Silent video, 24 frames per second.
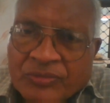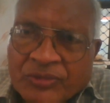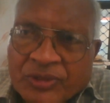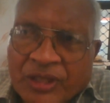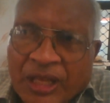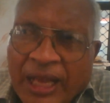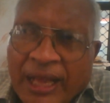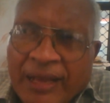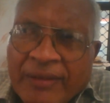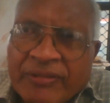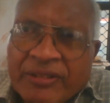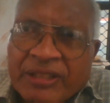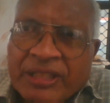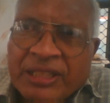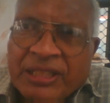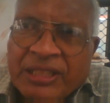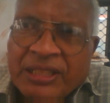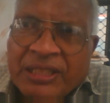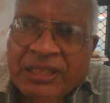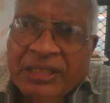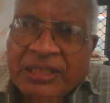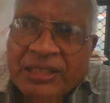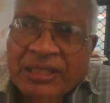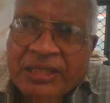
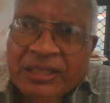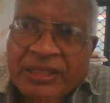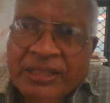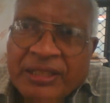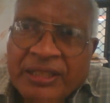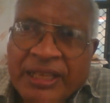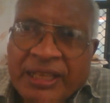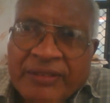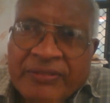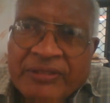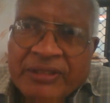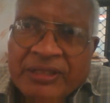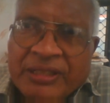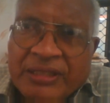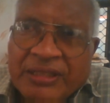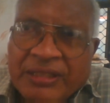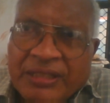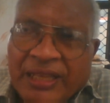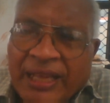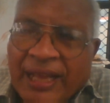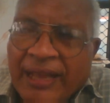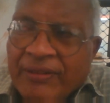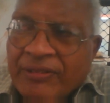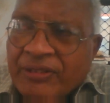Every
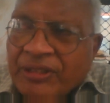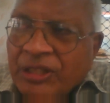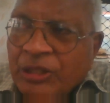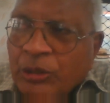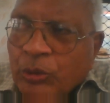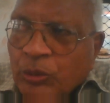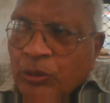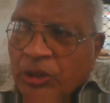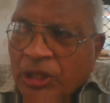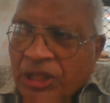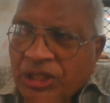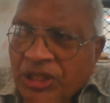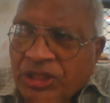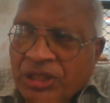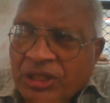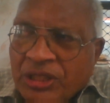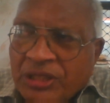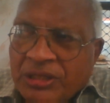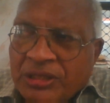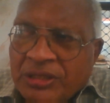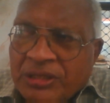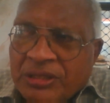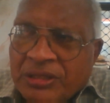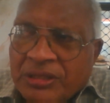level, every
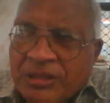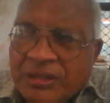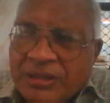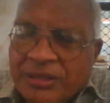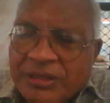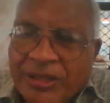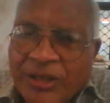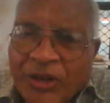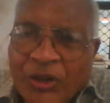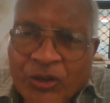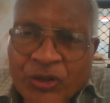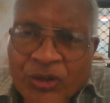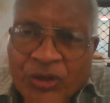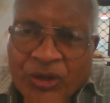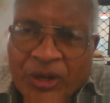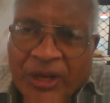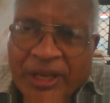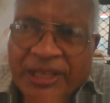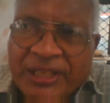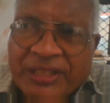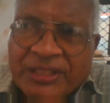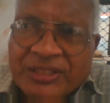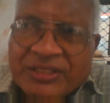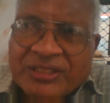location on
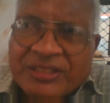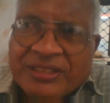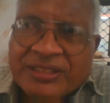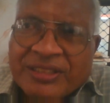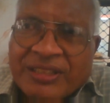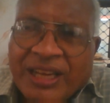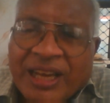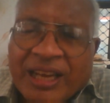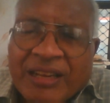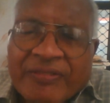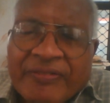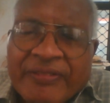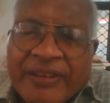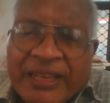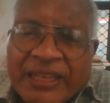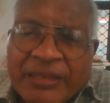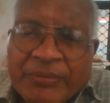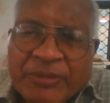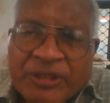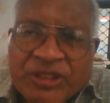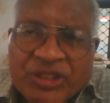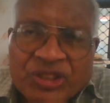drawings are very much